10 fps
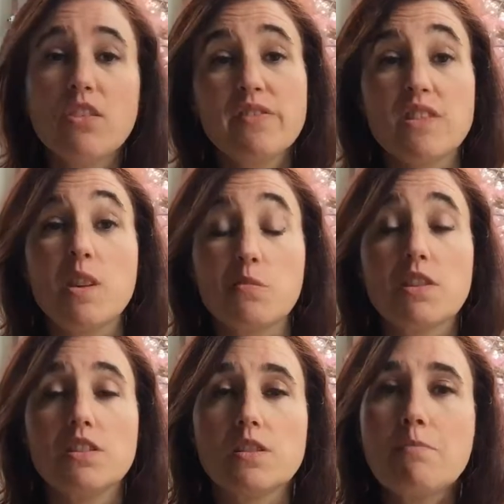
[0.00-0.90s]
Oftentimes
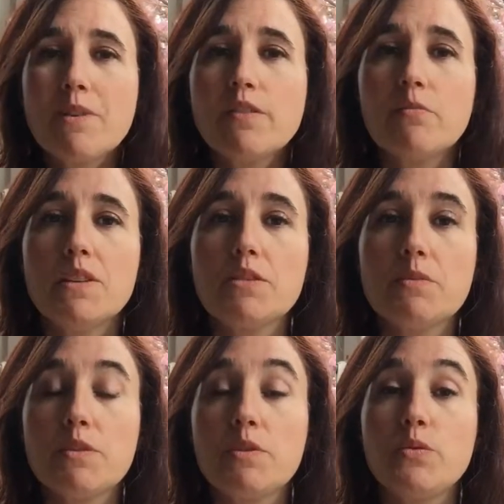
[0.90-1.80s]
there's a bit of a
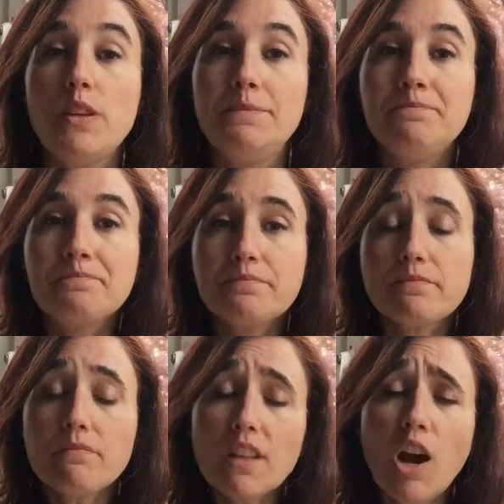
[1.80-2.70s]
mismatch between
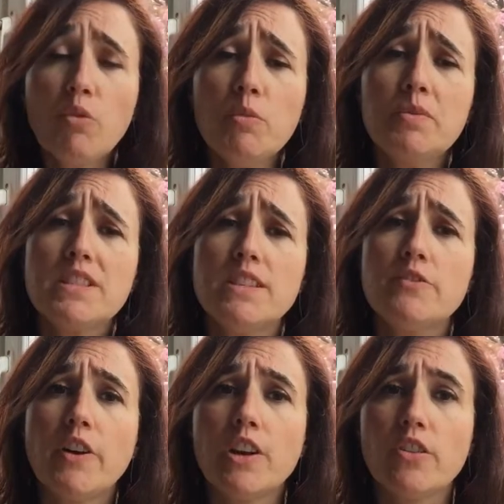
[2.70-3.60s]
how we're
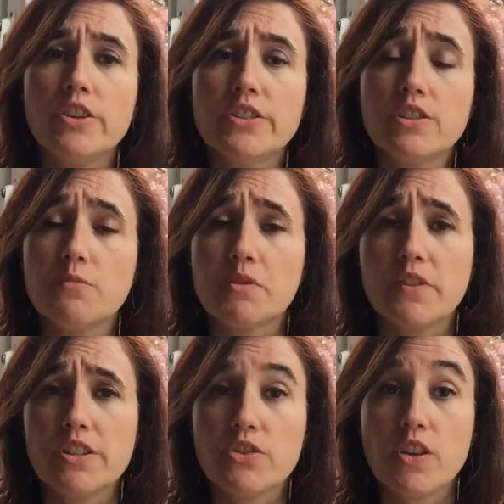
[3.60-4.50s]
perceived by others in terms of
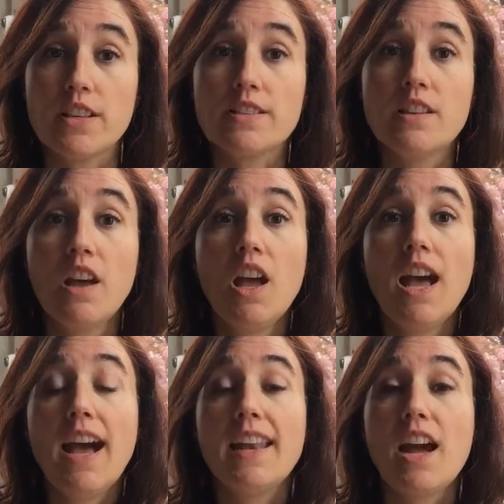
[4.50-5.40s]
our strengths
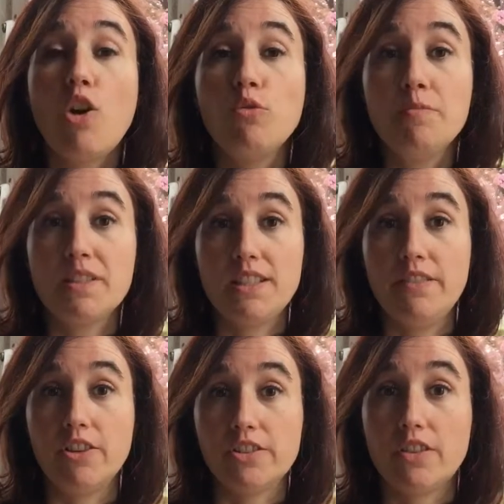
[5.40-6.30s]
and how we
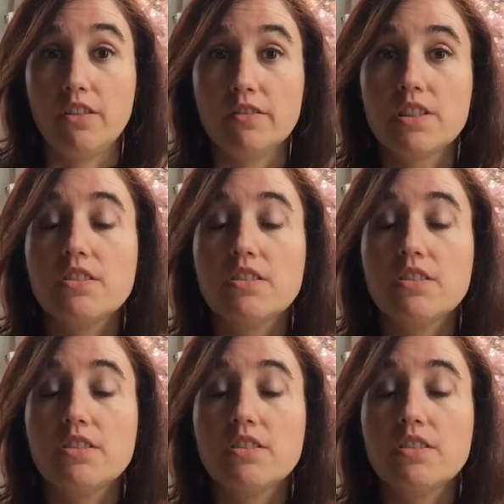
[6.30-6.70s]
perceive ourselves.